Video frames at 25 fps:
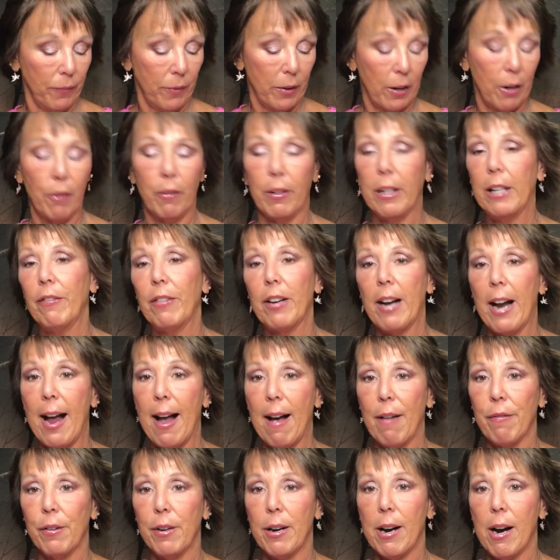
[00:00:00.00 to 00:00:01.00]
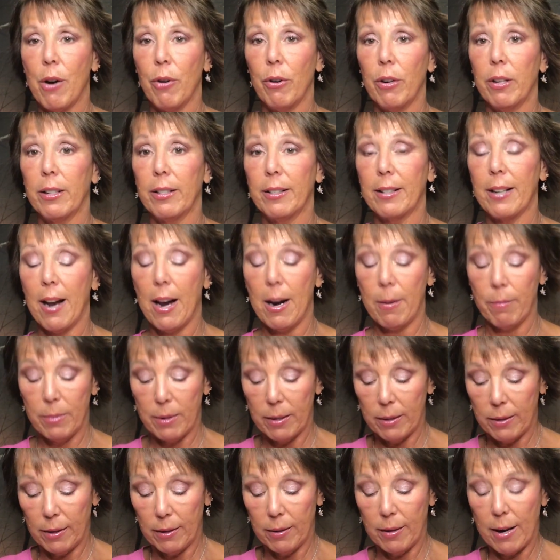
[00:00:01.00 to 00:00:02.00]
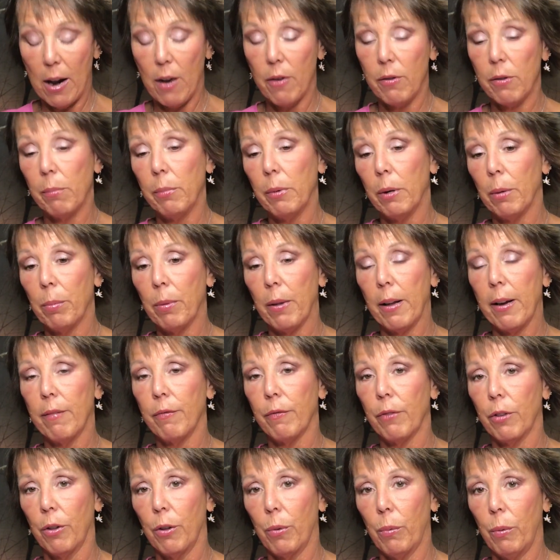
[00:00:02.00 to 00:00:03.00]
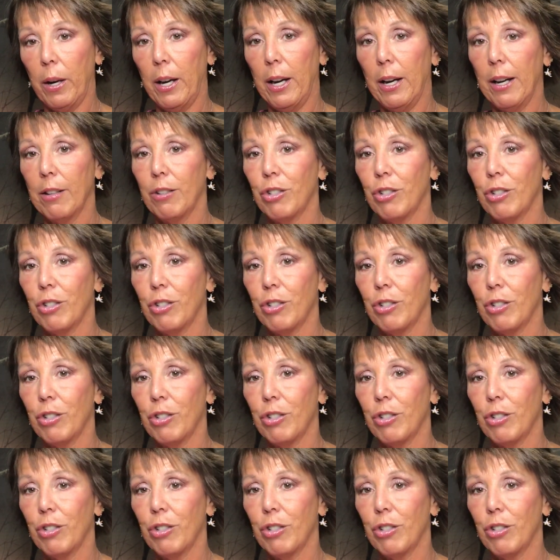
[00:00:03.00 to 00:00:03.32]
you know, even a half an hour at a time to sit down and meal plan for the week.